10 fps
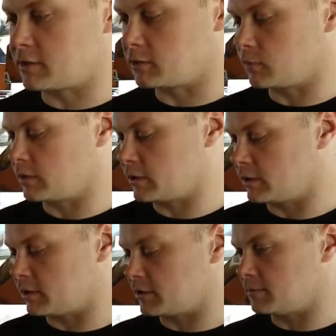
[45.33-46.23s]
when they
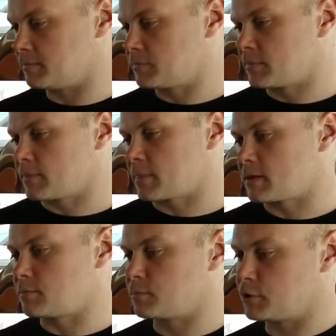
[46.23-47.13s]
are
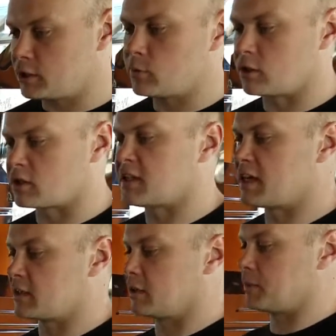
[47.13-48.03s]
pretty well
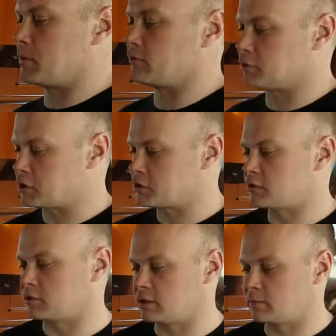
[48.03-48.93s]
clogged up, they've reached
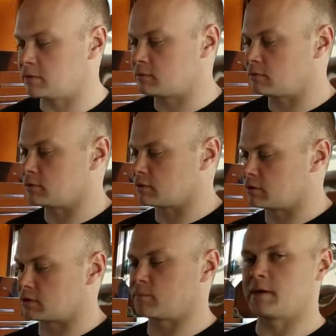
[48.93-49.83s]
their limit,
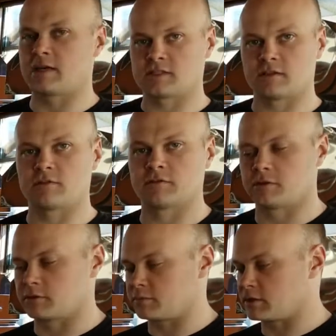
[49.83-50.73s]
the capacity of the
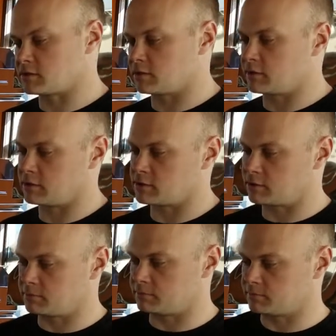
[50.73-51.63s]
filter press, and things
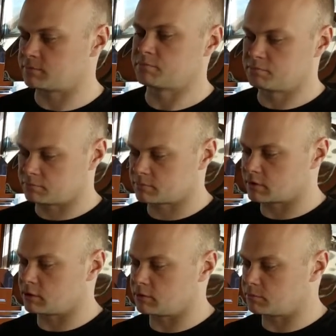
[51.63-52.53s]

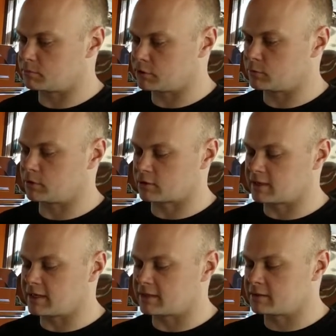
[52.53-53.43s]
are pretty well
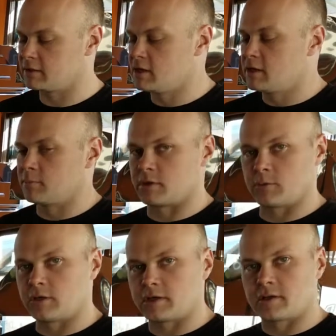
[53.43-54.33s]
clogged, but they
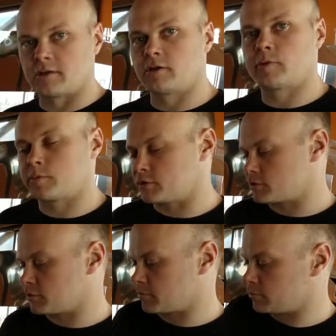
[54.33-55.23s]
want to get a little bit more
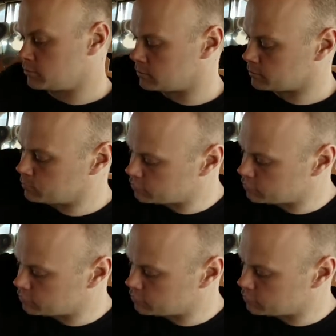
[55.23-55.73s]
syrup through, they'll push